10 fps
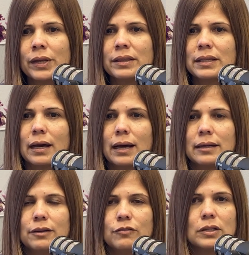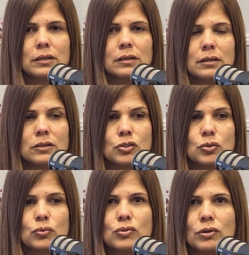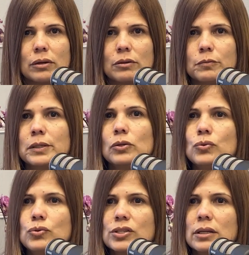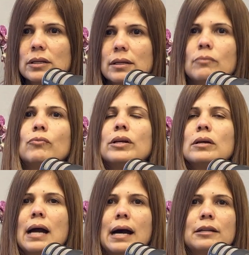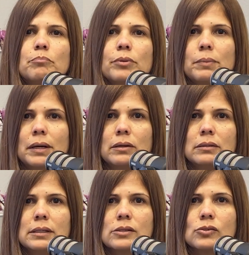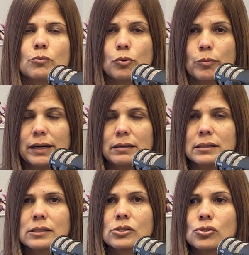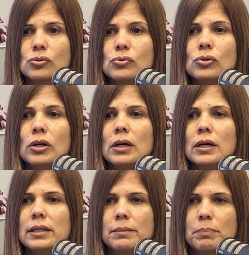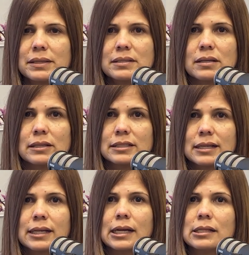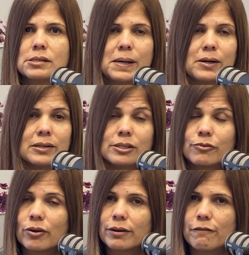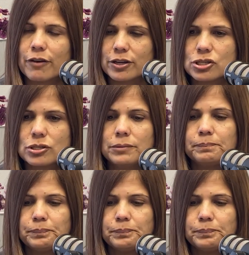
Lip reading: that if the stools are a little bit loosened, then we add prebiotics or probiotics to the pets that are taking antibiotics for an infection.